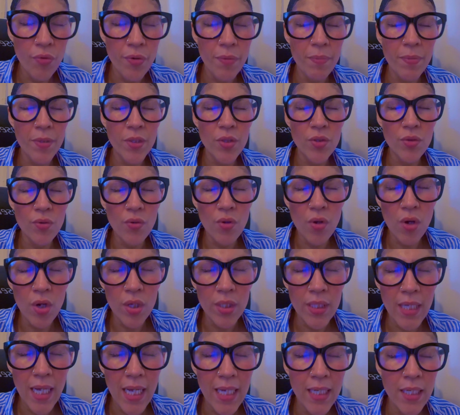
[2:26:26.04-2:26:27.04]
Glory be to
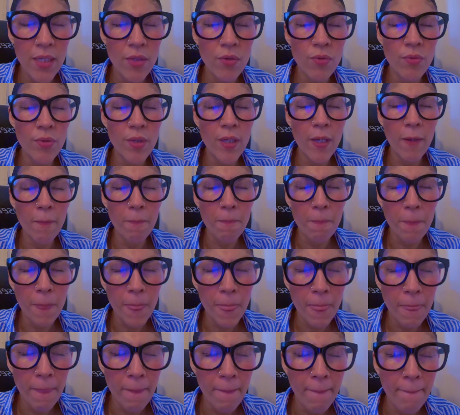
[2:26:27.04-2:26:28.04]
God. Hallelujah.
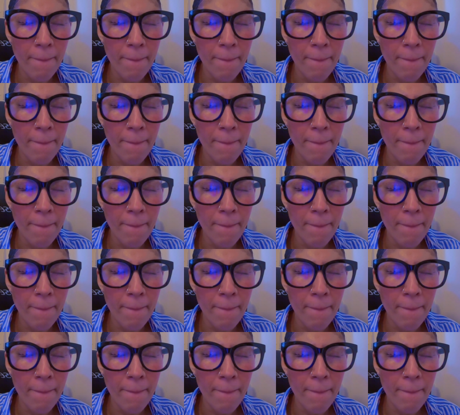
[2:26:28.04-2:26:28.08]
